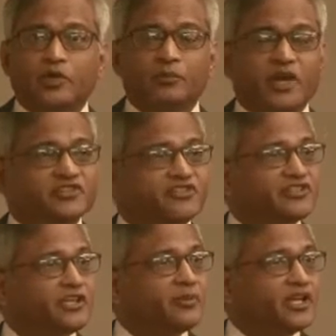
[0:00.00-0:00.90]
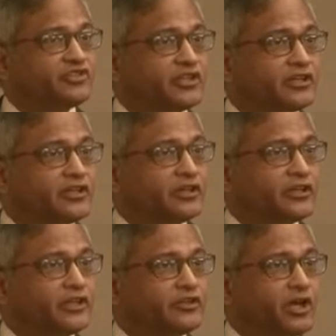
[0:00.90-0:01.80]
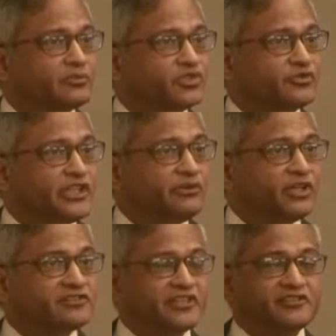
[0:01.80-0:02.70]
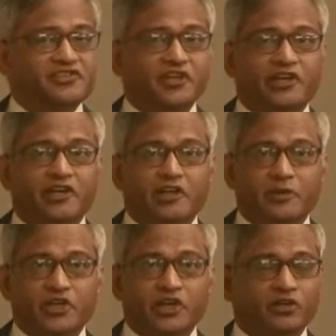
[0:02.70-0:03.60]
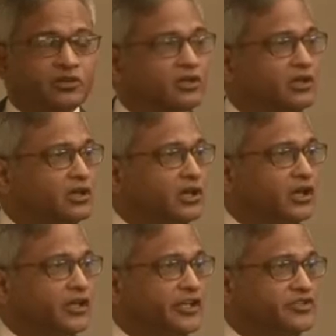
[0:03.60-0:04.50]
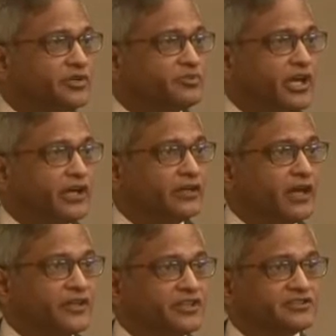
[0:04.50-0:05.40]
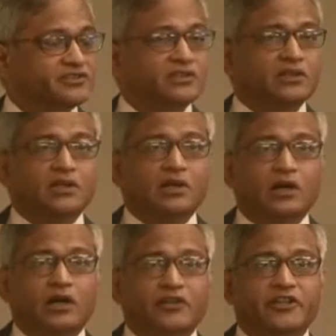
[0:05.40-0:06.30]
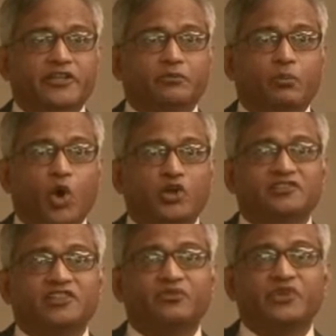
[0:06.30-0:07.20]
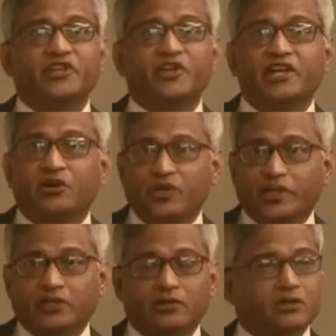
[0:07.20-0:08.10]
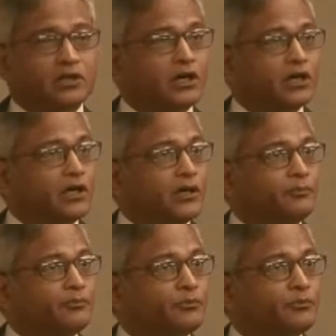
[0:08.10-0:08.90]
Brzezinski mentioned in terms of the events in Syria, Libya, uh, Egypt and others. Uh, the borders are withering away um, uh,